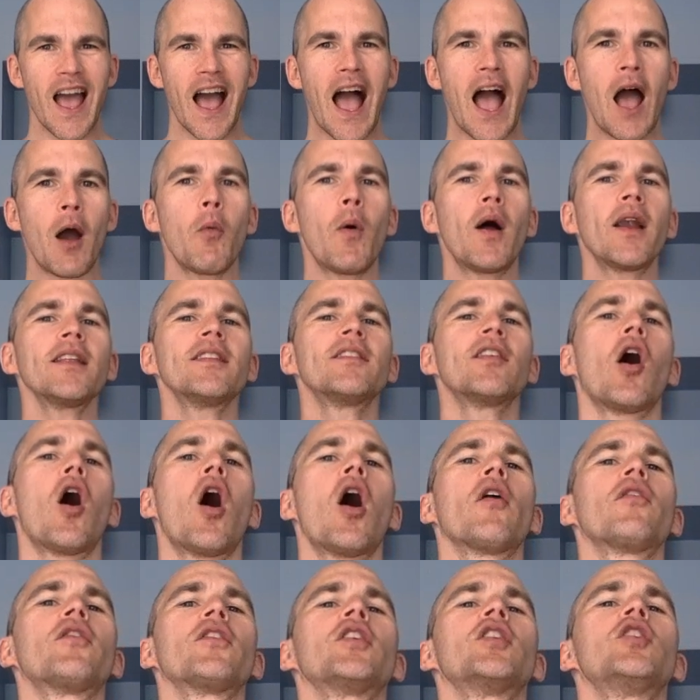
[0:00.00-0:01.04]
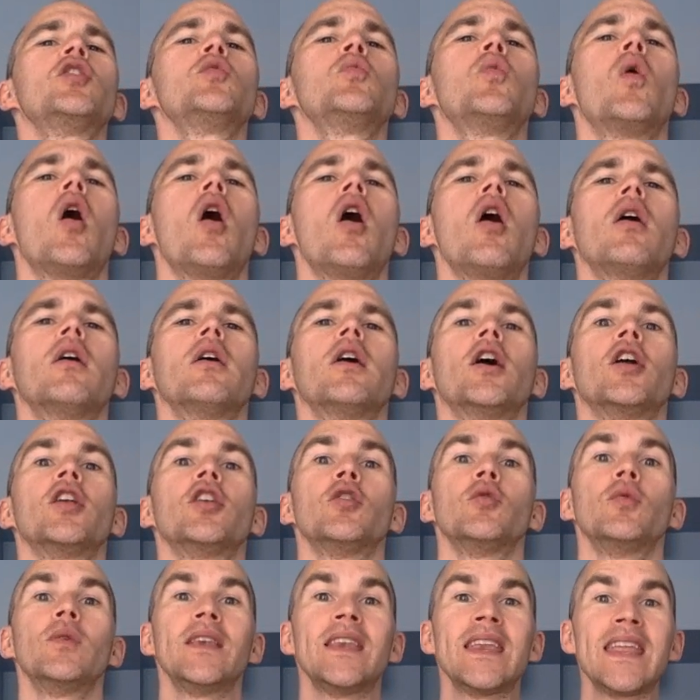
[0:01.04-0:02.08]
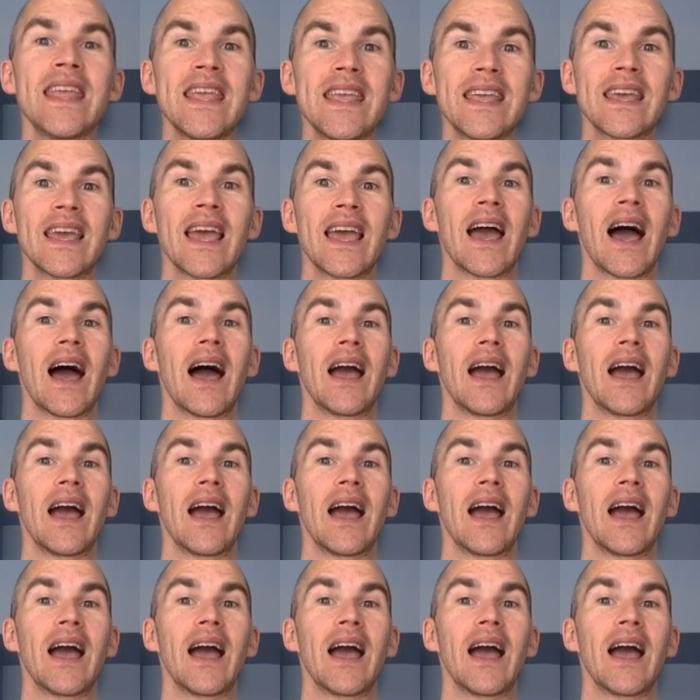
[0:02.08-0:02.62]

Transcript: I wanted to offer you all a unique